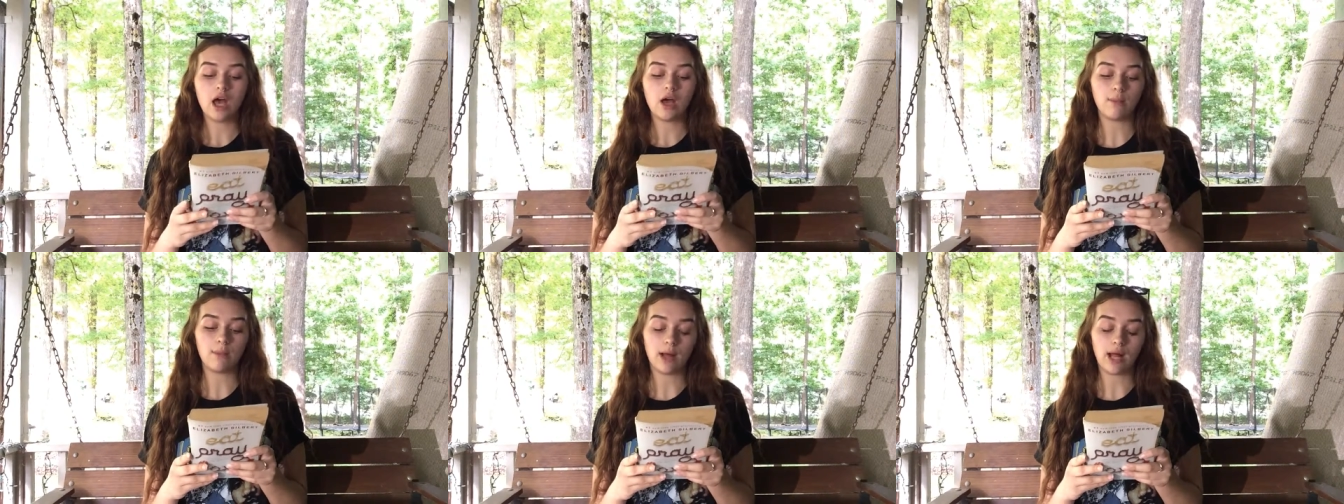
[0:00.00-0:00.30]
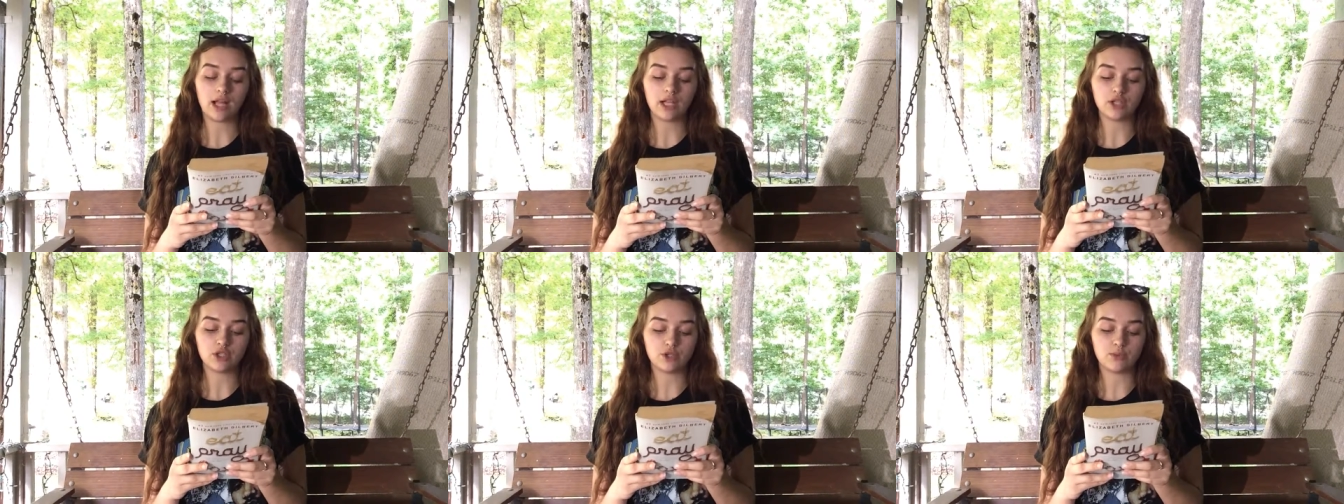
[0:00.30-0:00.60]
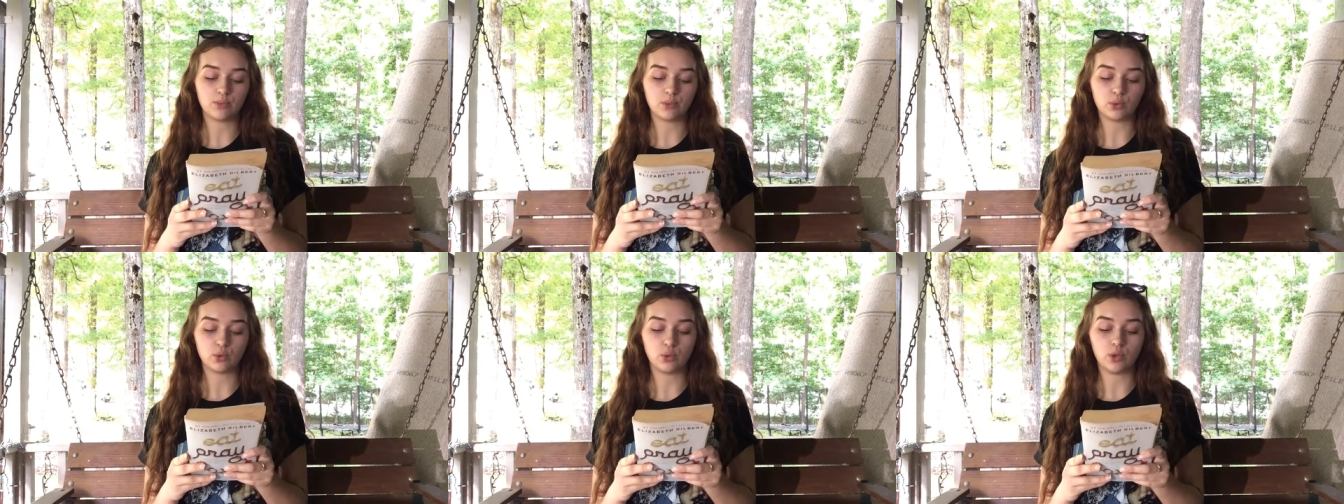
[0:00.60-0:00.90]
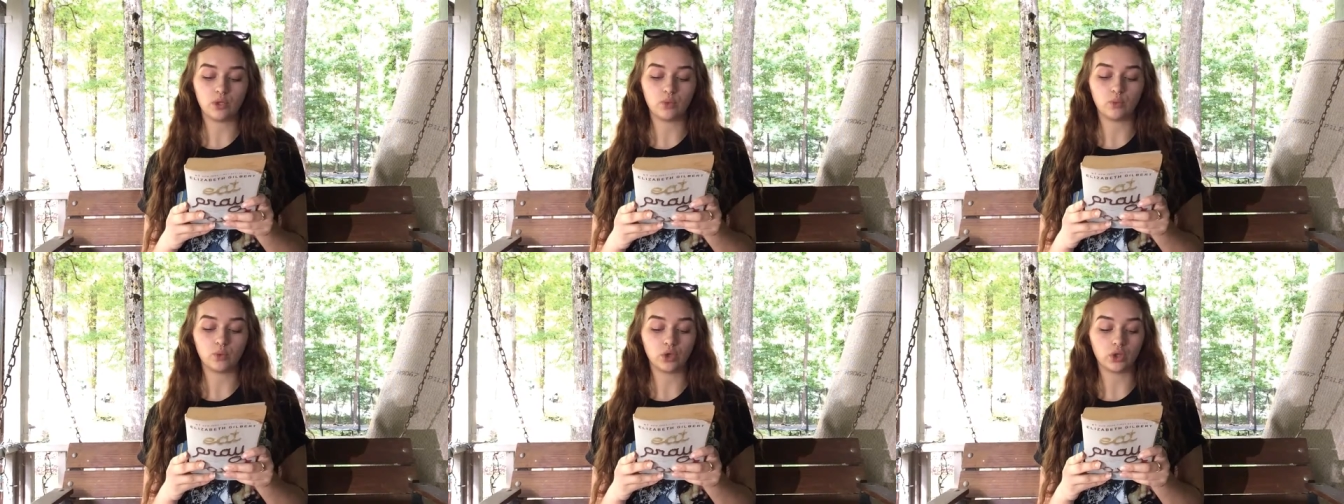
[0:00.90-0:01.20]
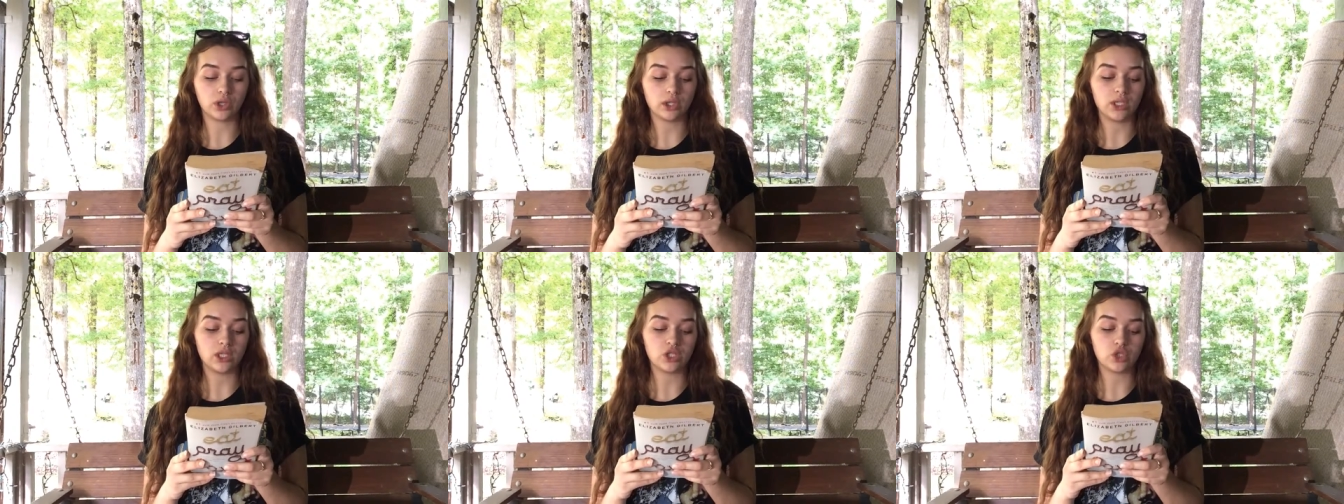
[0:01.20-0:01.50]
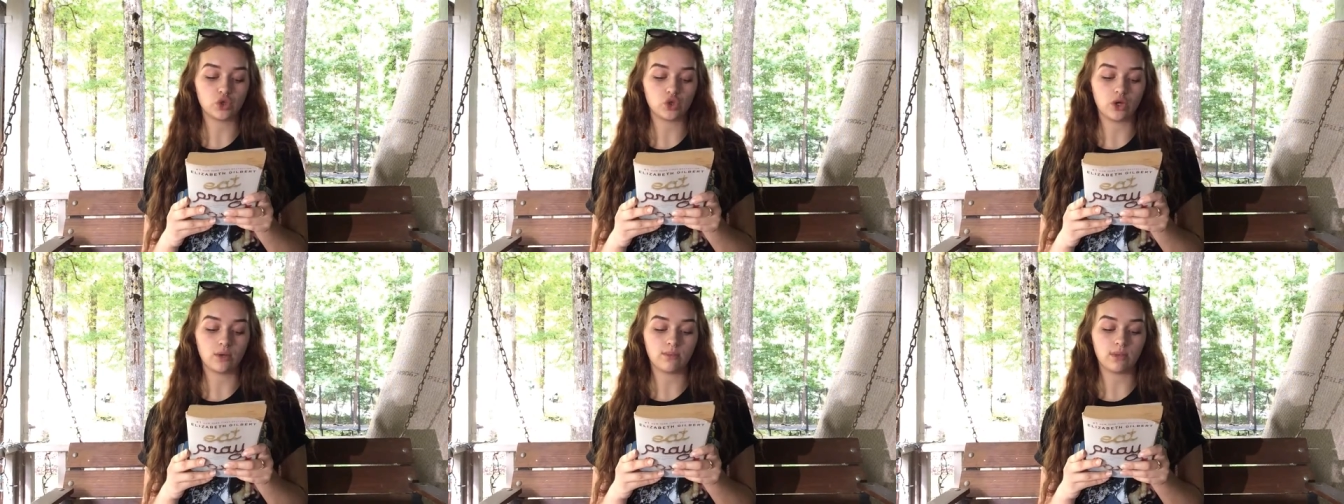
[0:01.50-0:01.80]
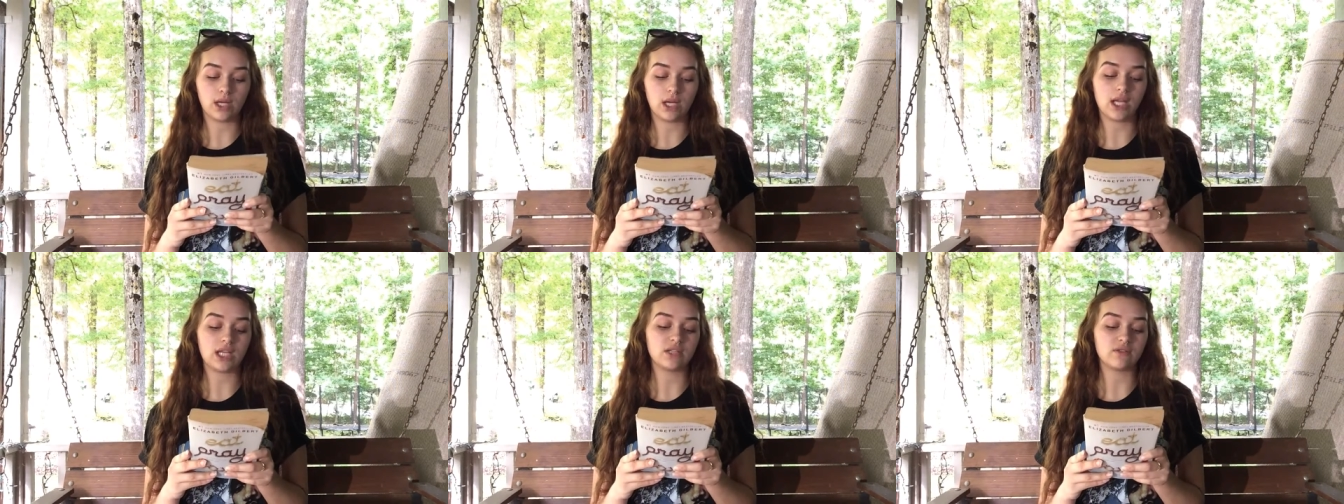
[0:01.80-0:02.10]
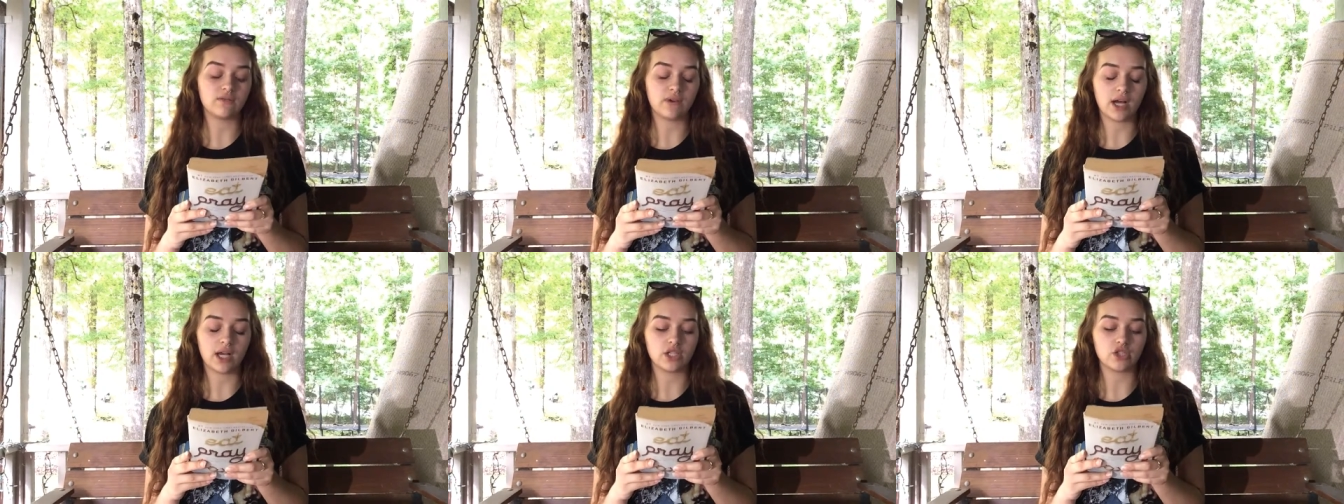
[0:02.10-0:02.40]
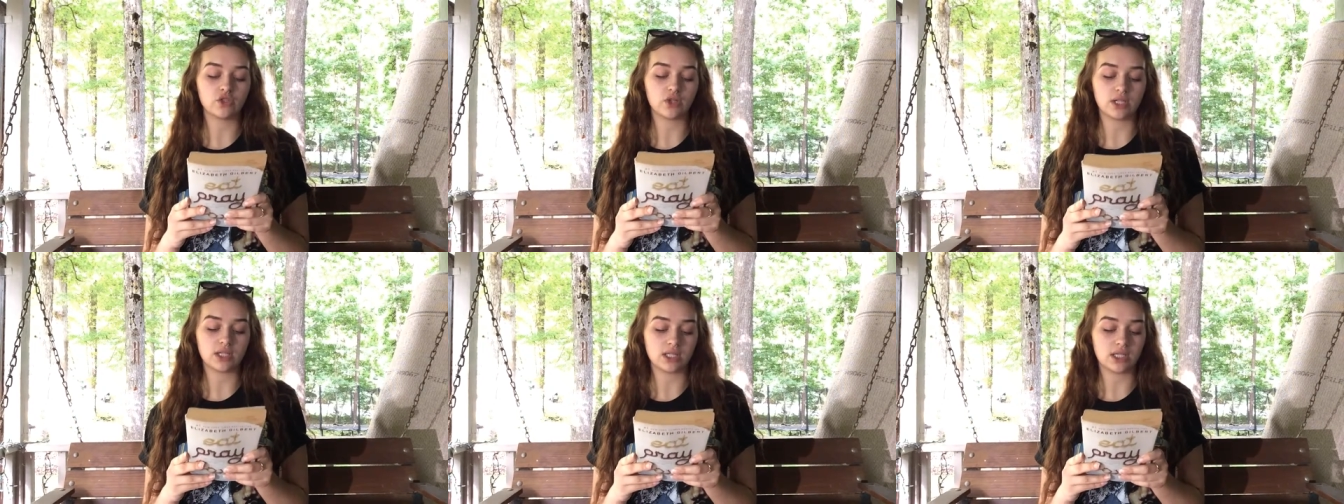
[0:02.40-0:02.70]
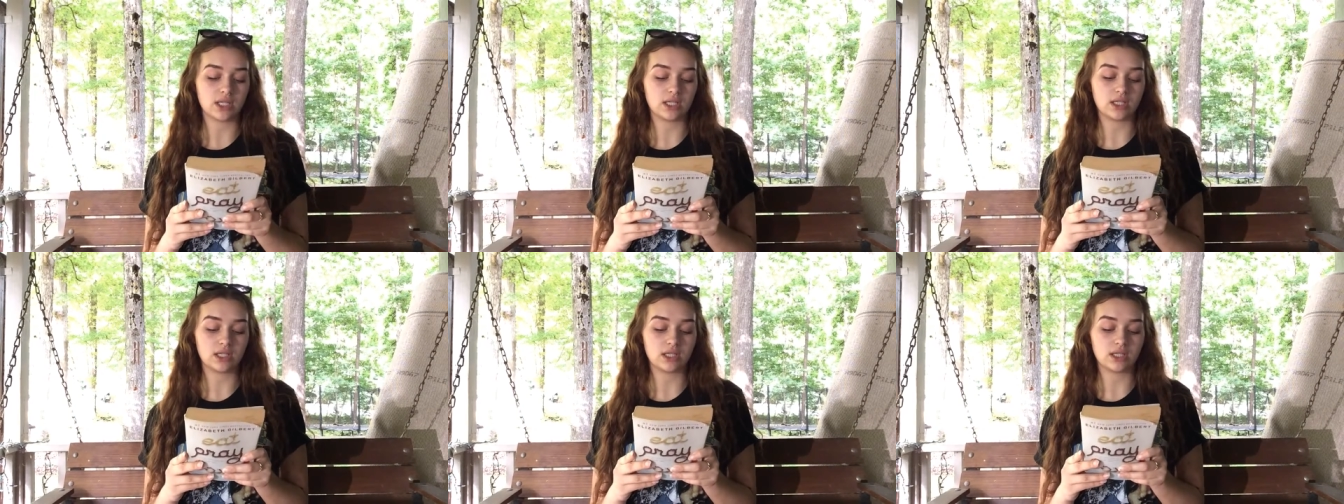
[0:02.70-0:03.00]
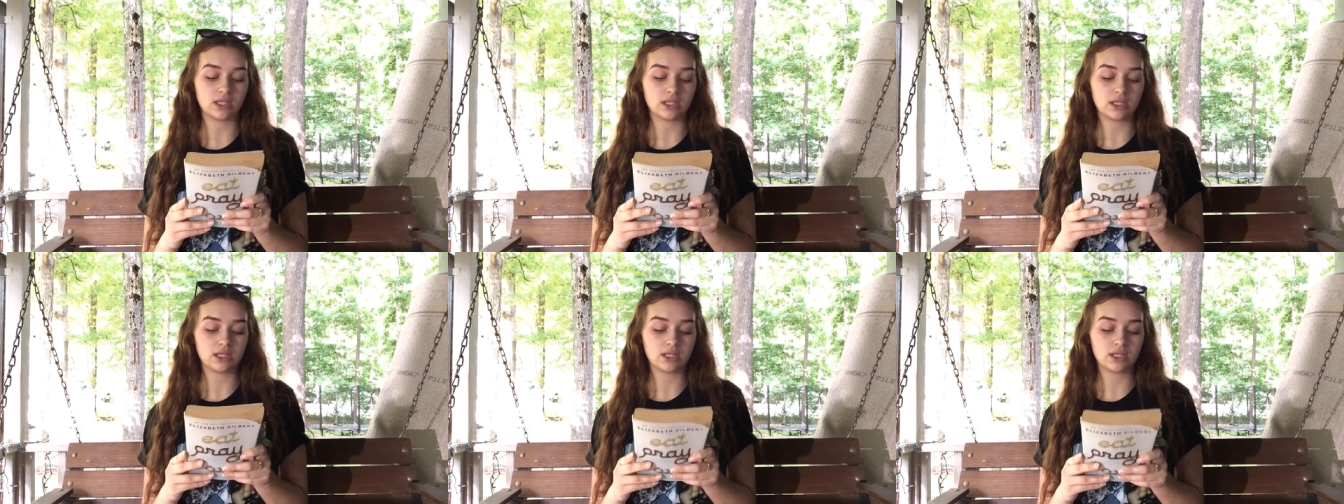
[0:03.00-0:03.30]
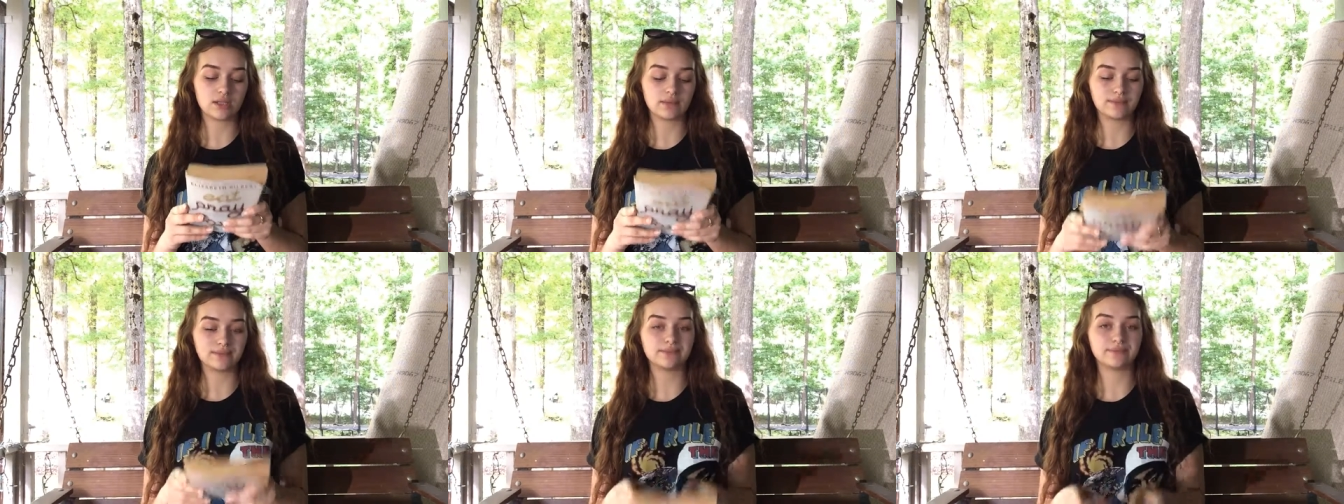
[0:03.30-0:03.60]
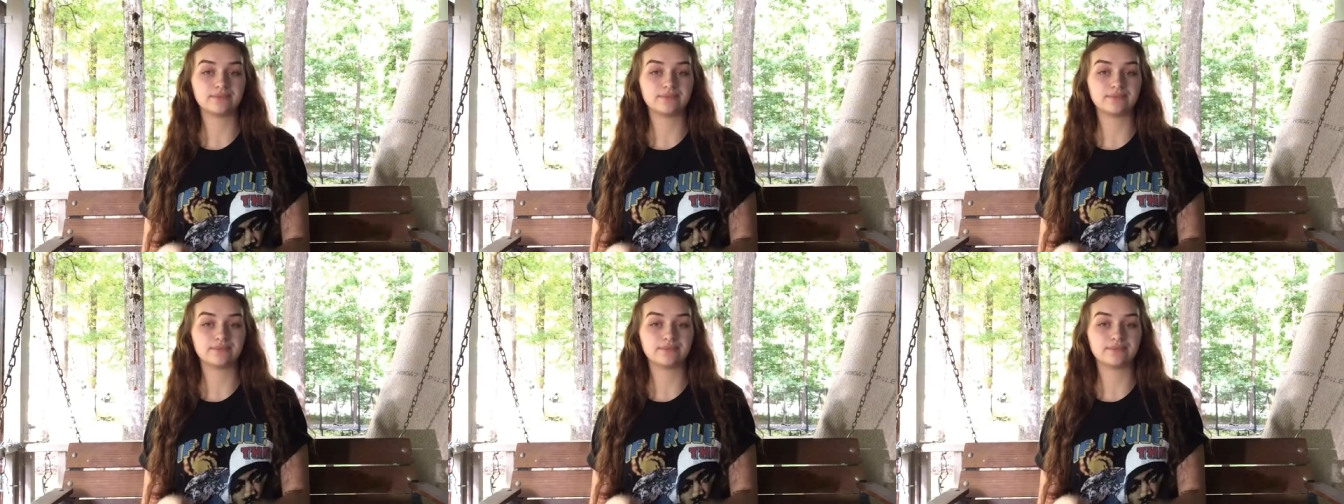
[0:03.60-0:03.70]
a balance between worldly enjoyment and divine transcendence.